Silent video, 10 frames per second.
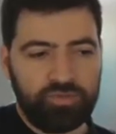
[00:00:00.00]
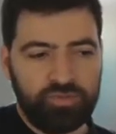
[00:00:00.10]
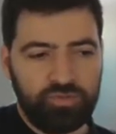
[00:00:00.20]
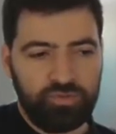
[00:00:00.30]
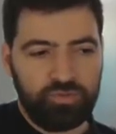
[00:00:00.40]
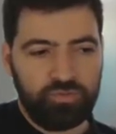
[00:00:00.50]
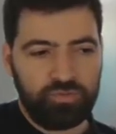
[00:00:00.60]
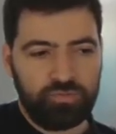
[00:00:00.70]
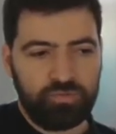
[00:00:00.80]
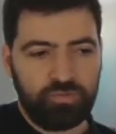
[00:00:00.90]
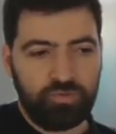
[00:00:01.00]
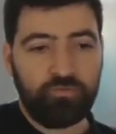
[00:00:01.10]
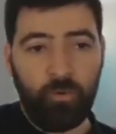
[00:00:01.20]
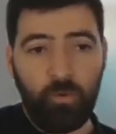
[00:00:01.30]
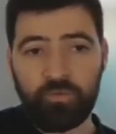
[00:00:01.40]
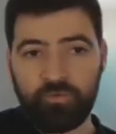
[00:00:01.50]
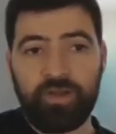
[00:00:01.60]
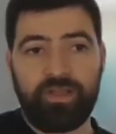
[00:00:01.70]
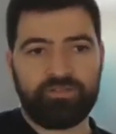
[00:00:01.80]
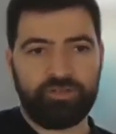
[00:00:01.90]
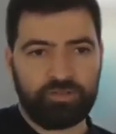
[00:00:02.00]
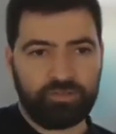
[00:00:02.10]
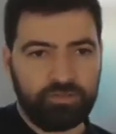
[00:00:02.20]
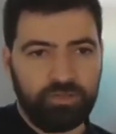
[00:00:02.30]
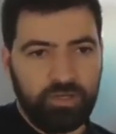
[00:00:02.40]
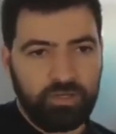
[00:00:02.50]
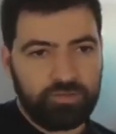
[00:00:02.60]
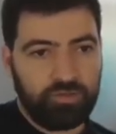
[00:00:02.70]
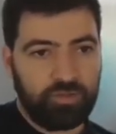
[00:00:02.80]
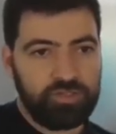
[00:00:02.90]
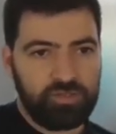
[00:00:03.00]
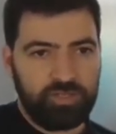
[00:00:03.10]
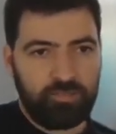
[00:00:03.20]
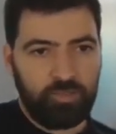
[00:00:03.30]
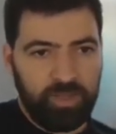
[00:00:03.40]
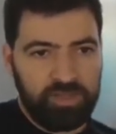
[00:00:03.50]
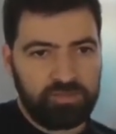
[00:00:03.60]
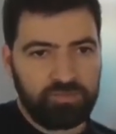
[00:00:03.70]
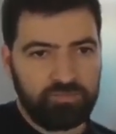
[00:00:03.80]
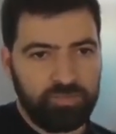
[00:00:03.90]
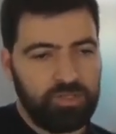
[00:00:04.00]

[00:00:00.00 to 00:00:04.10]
do look forward for next year to continue that momentum.